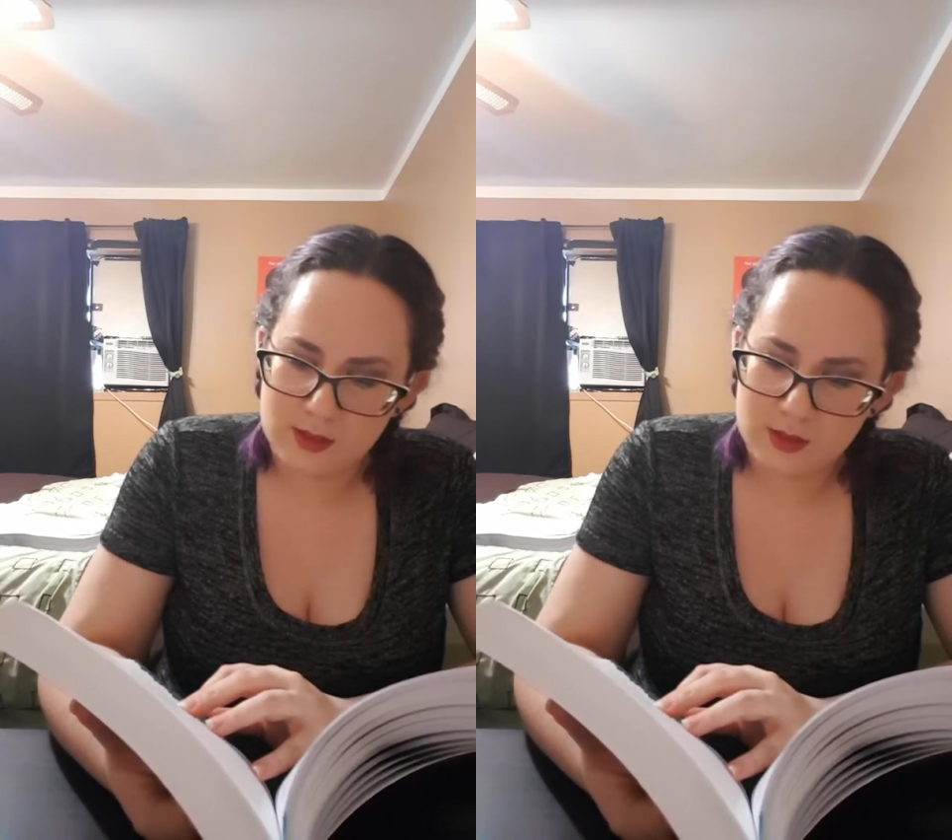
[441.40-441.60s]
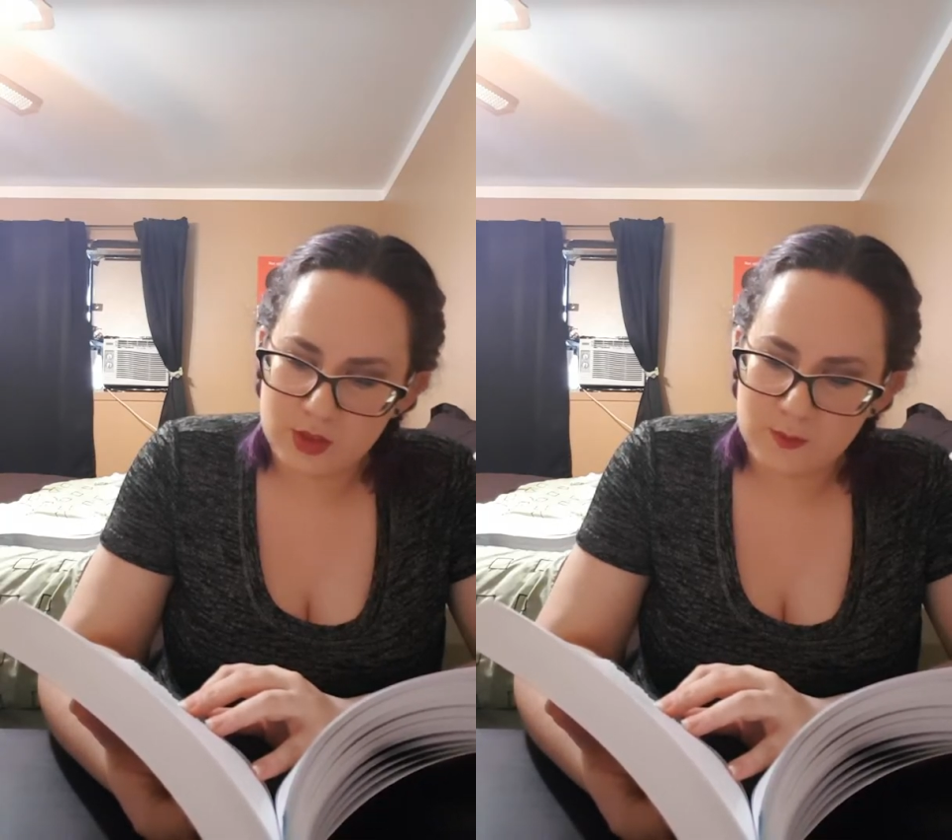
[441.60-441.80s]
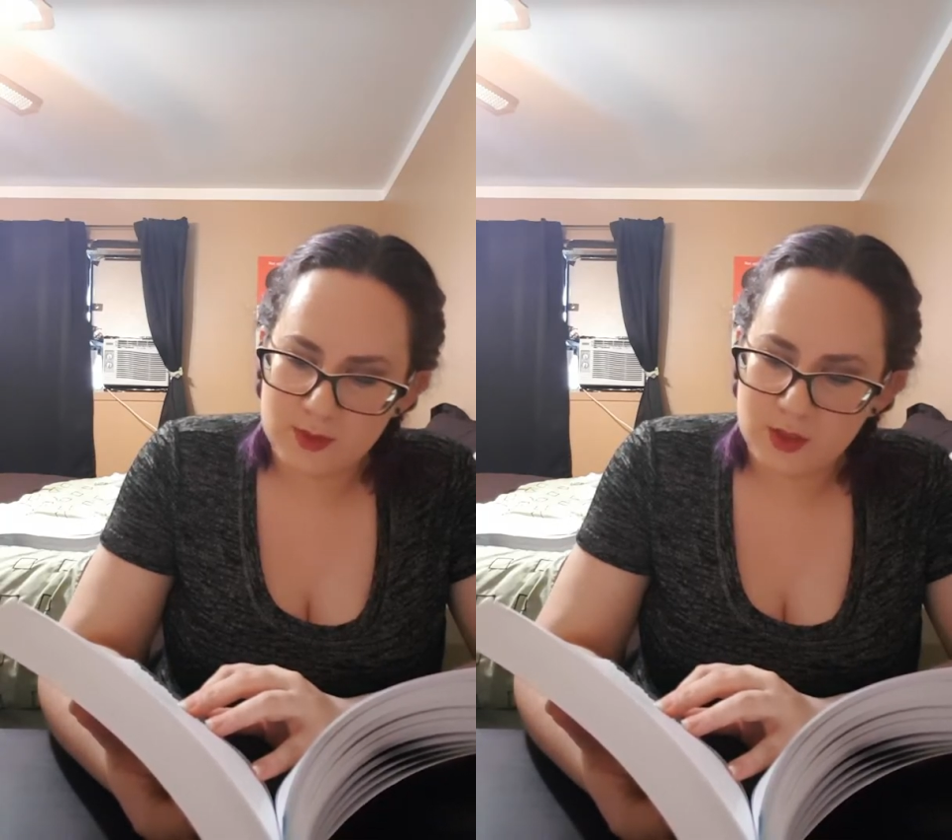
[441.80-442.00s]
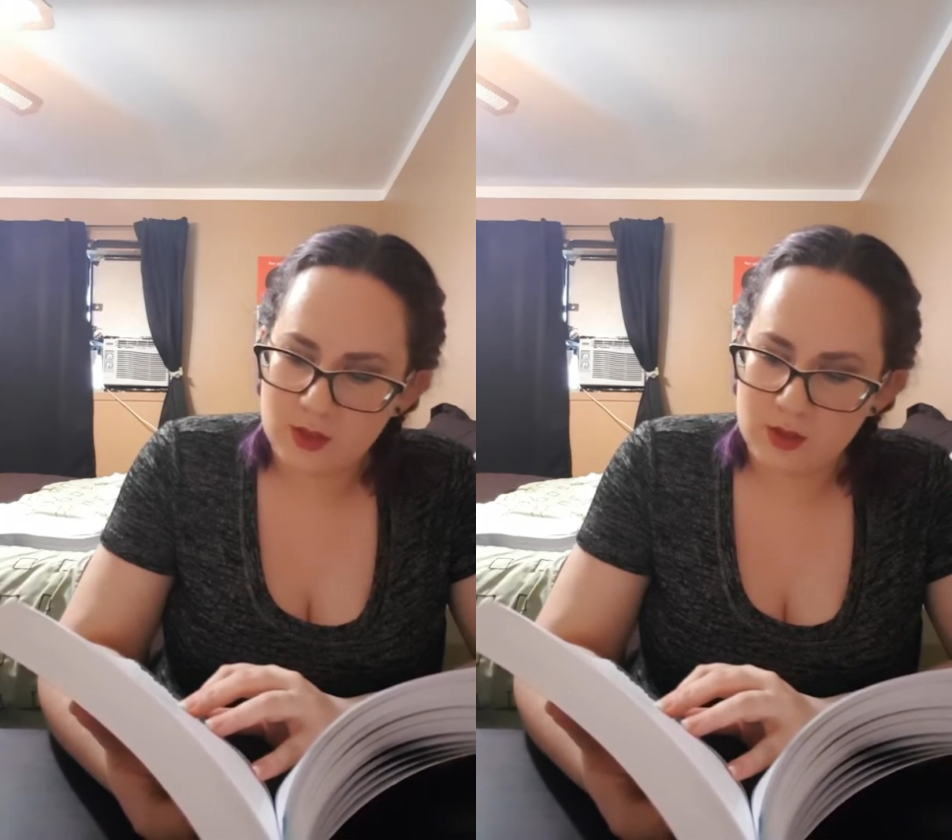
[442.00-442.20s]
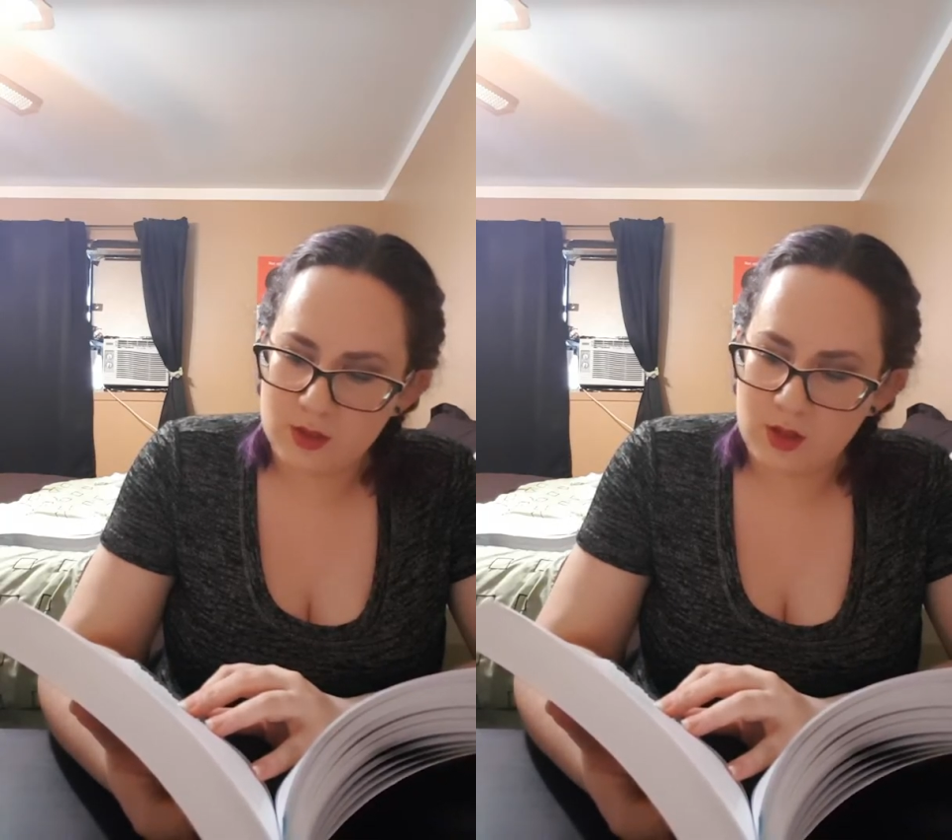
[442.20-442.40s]
Tobin
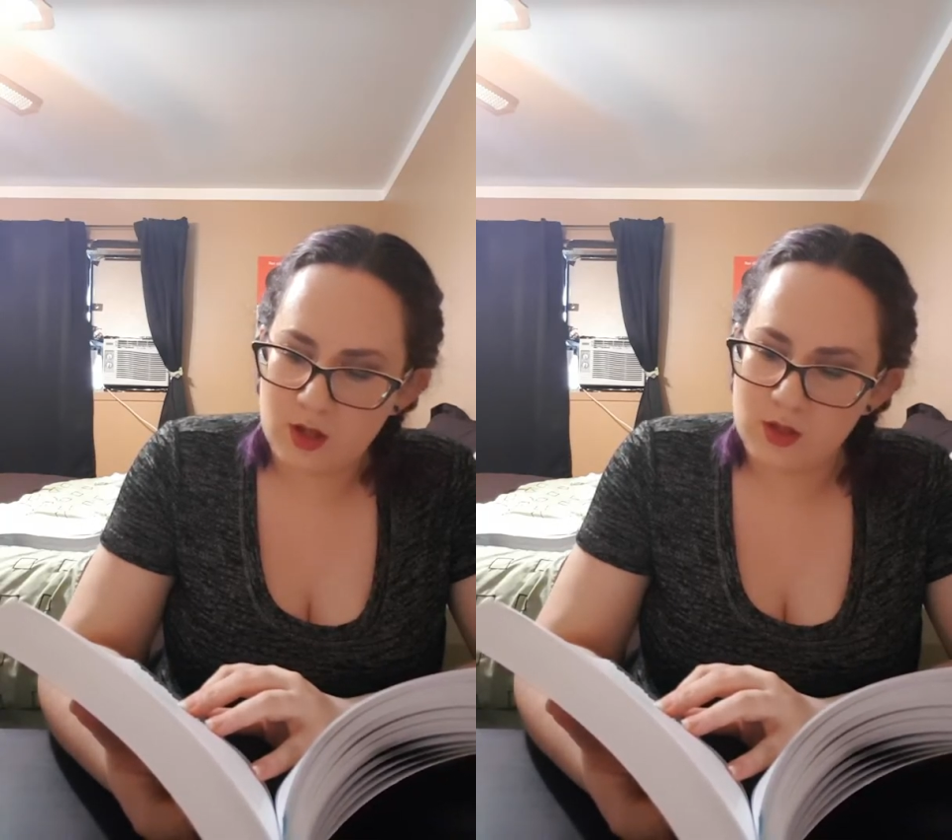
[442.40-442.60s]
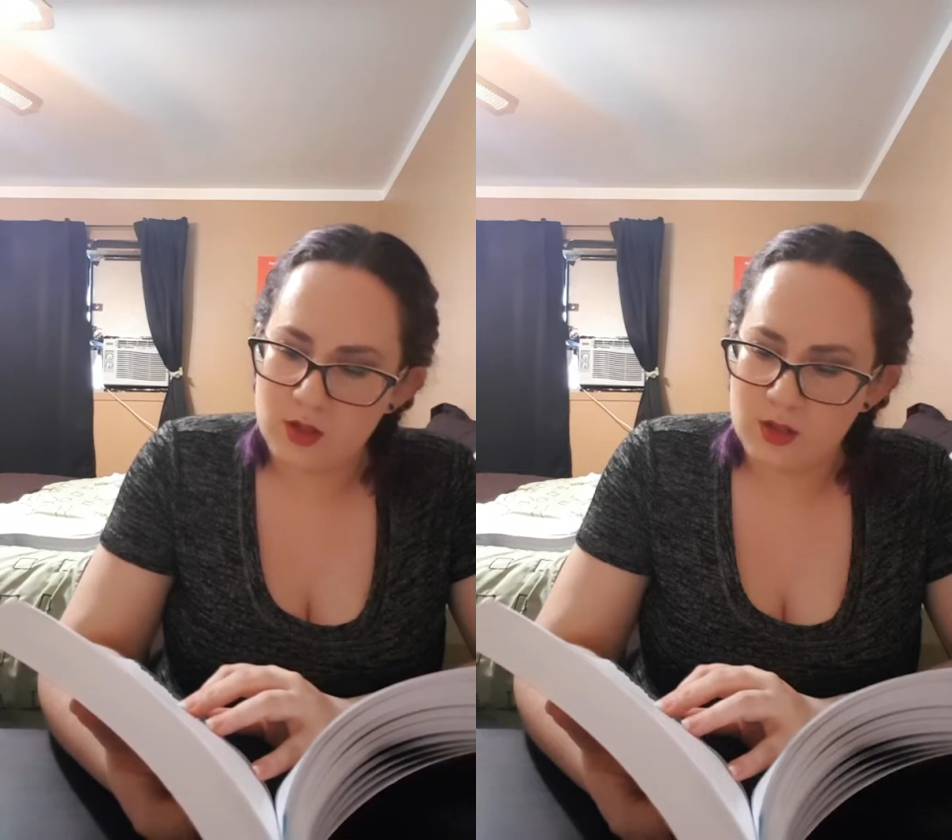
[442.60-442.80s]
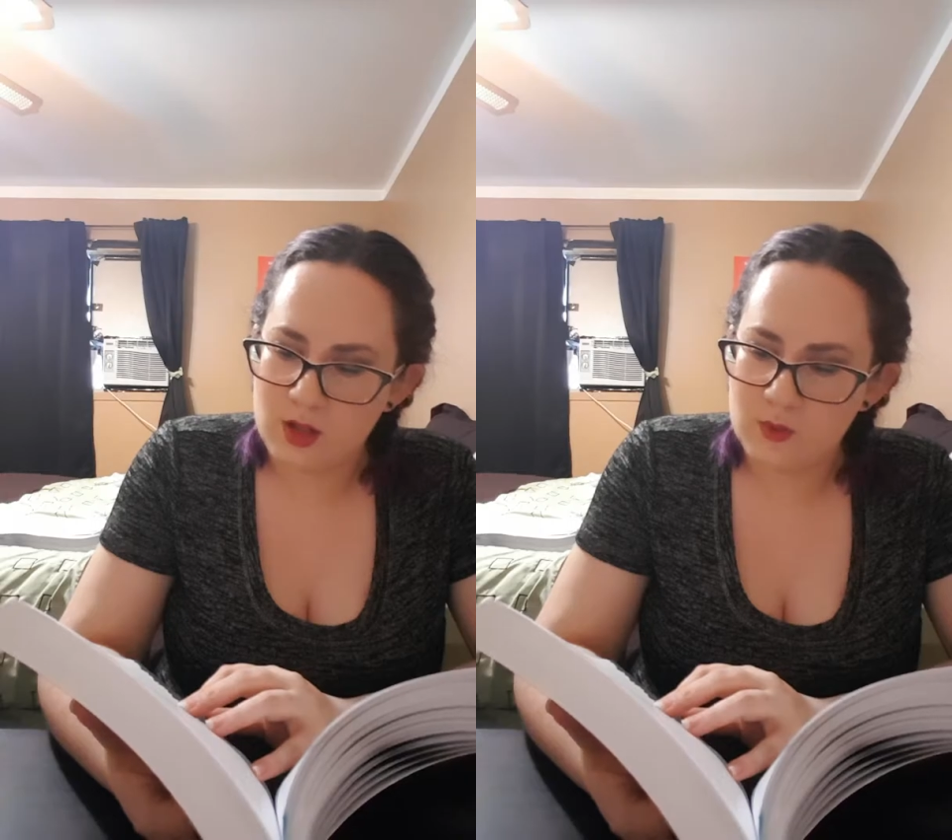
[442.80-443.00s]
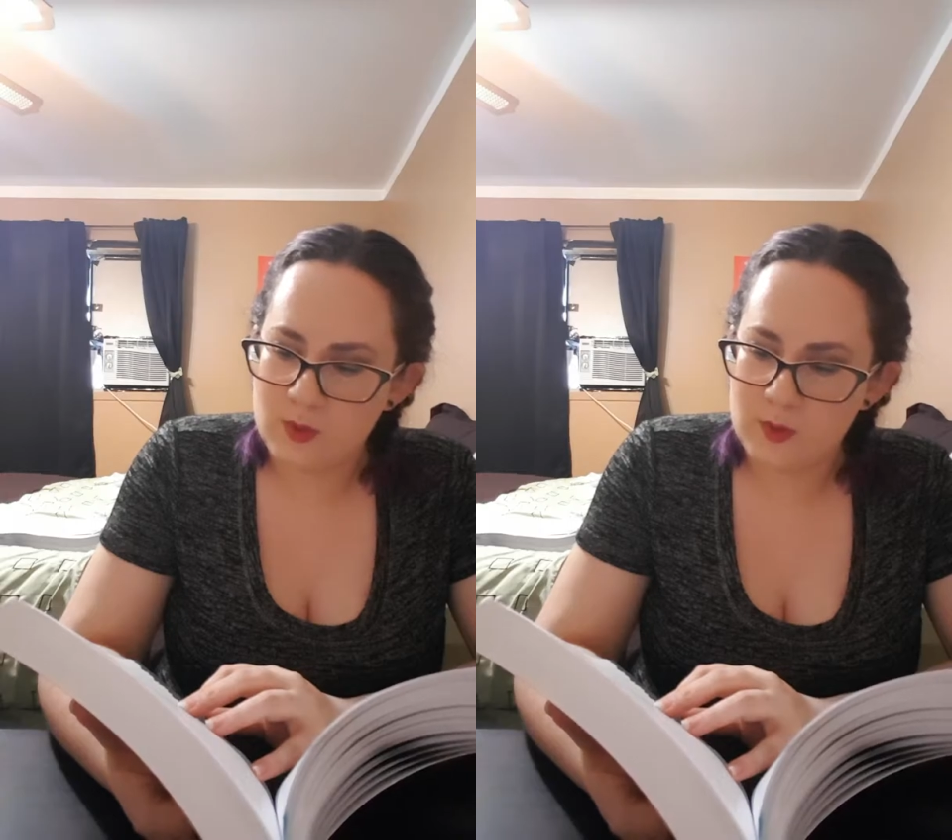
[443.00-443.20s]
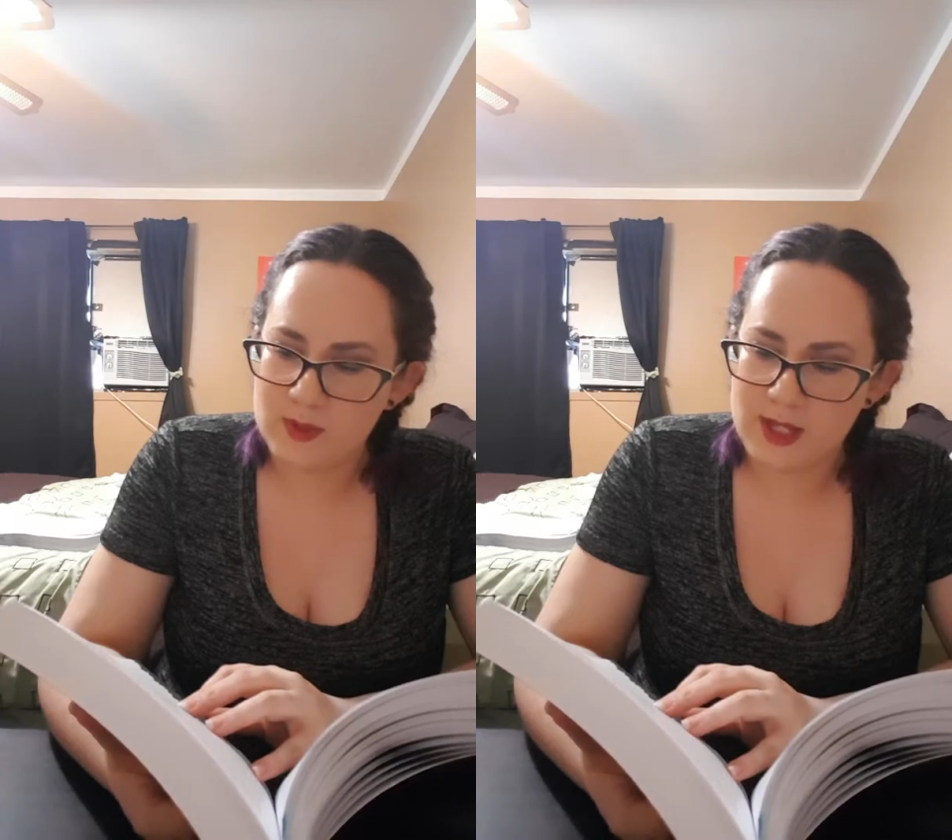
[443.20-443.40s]
got along
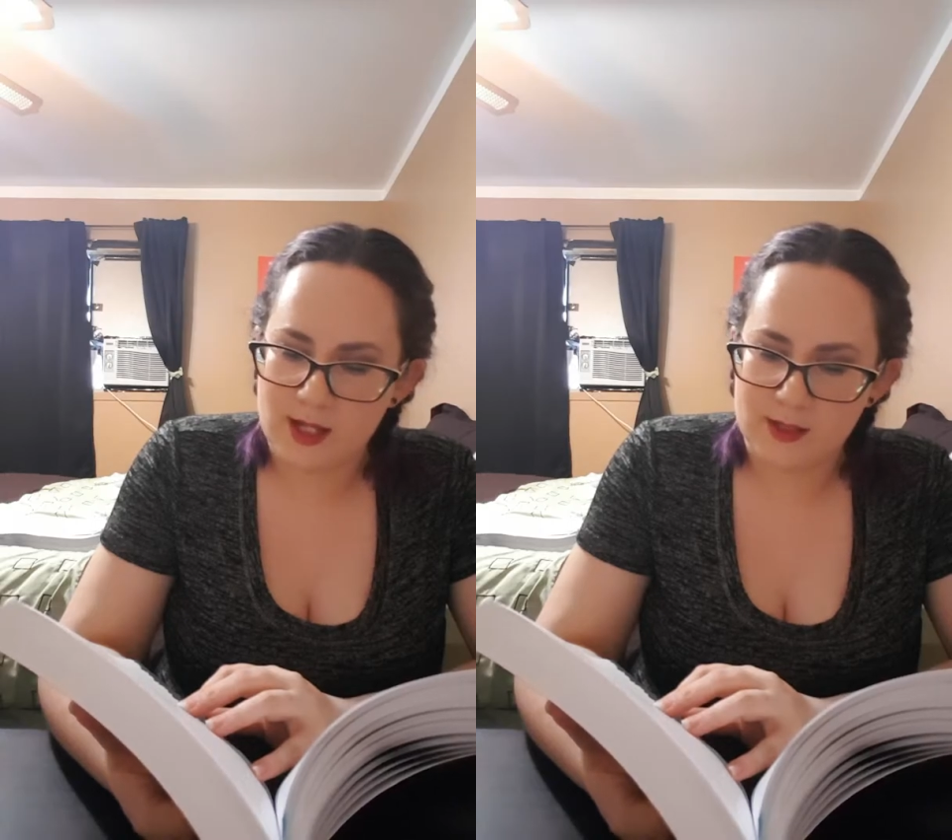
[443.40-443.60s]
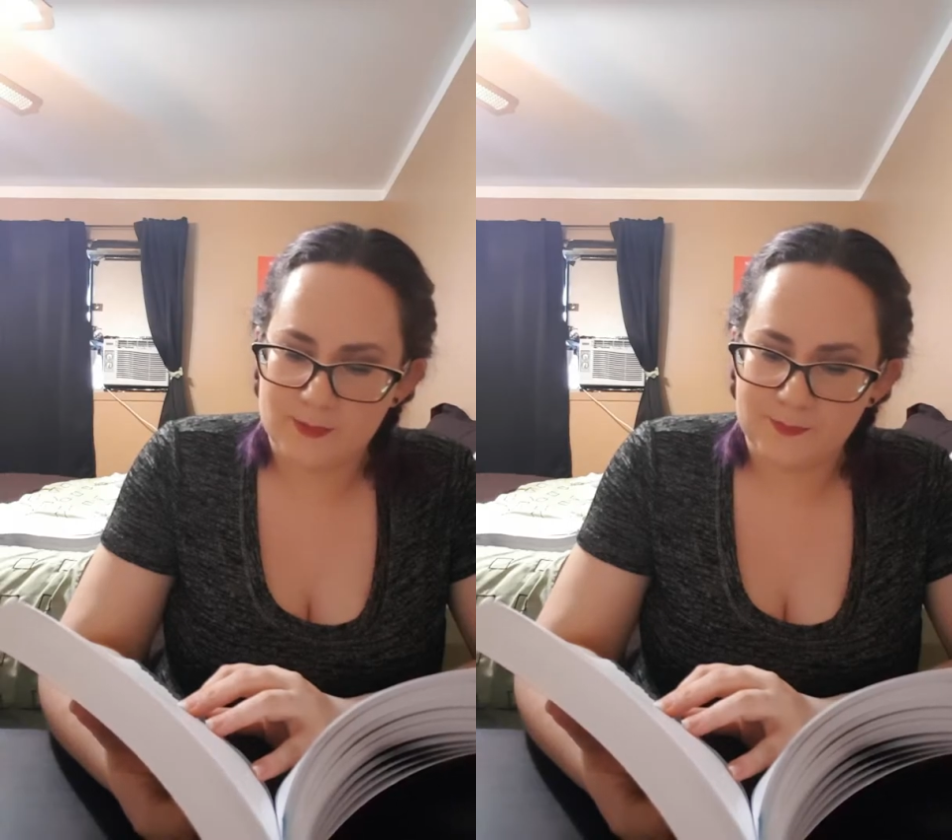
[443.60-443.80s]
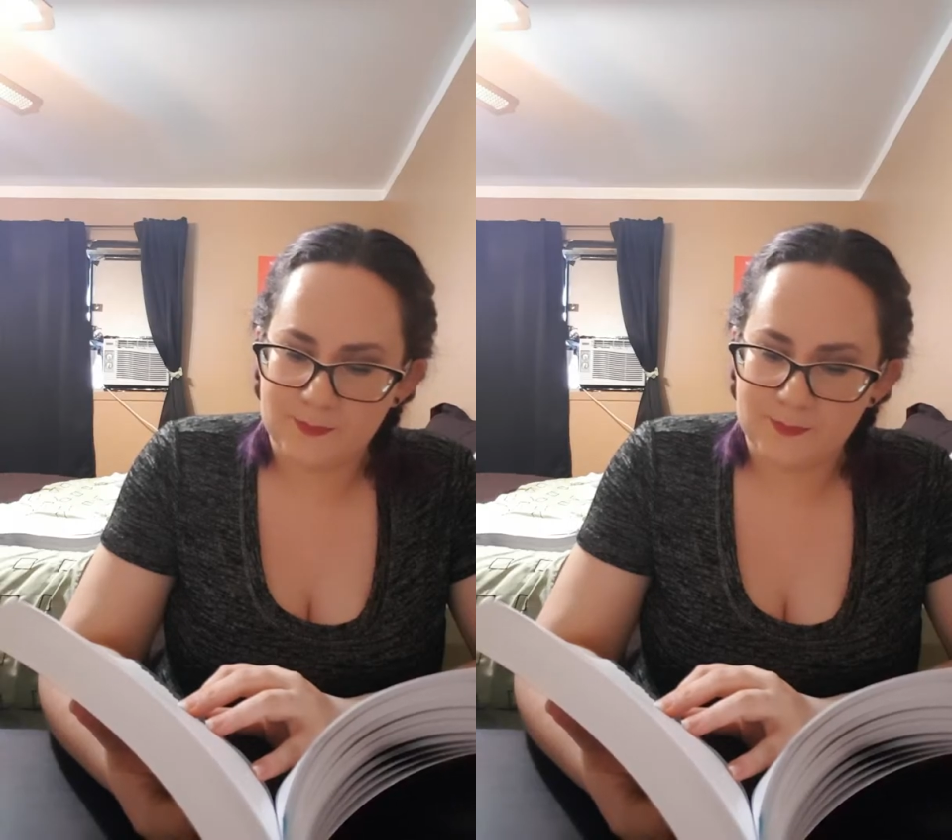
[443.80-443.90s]
well with Hannah,